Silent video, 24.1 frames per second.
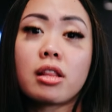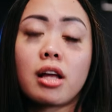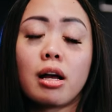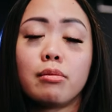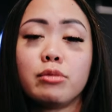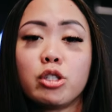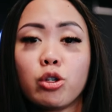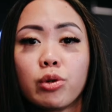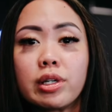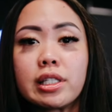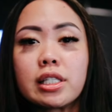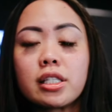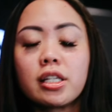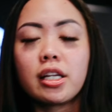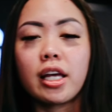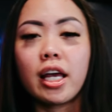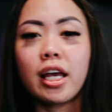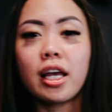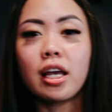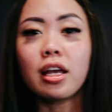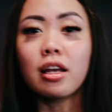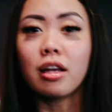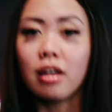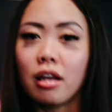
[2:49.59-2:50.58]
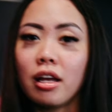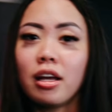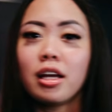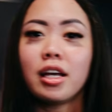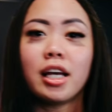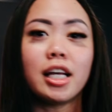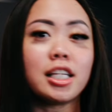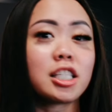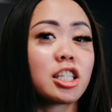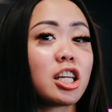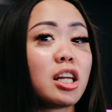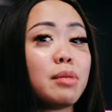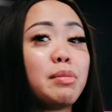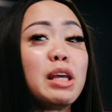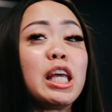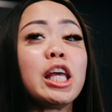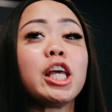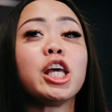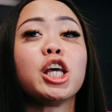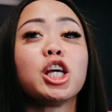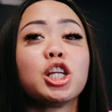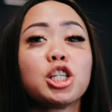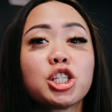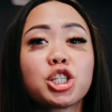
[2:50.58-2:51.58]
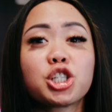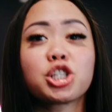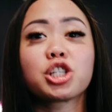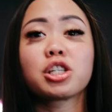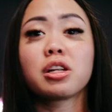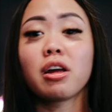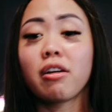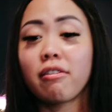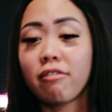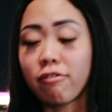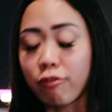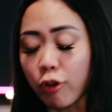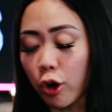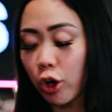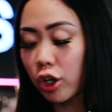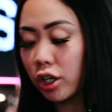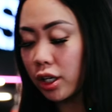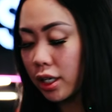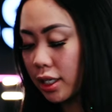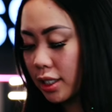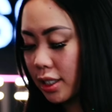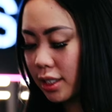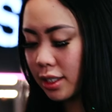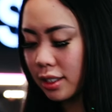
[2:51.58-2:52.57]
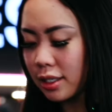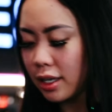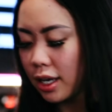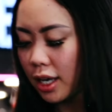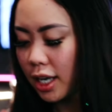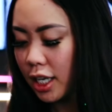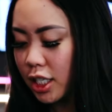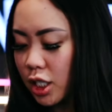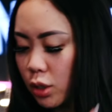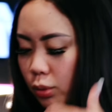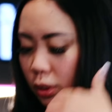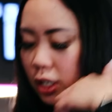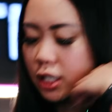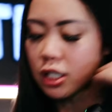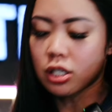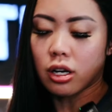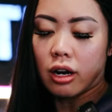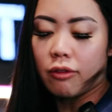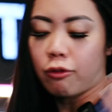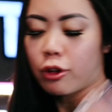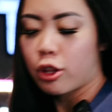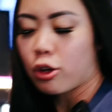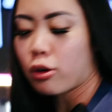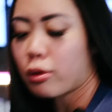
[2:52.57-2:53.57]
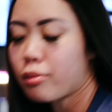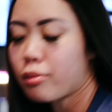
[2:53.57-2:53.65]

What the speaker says: that I'm doing today, it's gonna be hinge focused. So we're gonna start off with the